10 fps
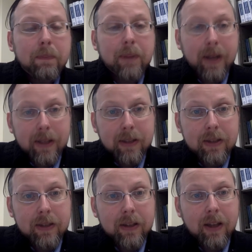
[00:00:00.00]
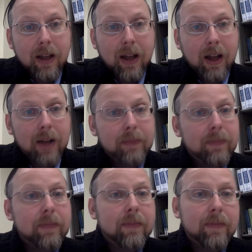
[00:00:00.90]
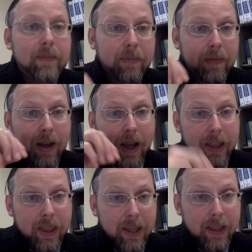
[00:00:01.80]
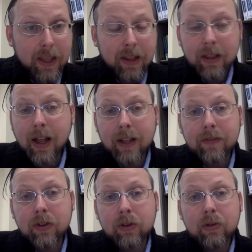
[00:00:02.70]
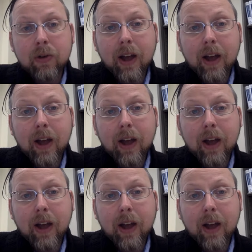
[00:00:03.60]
but I think that a lot of you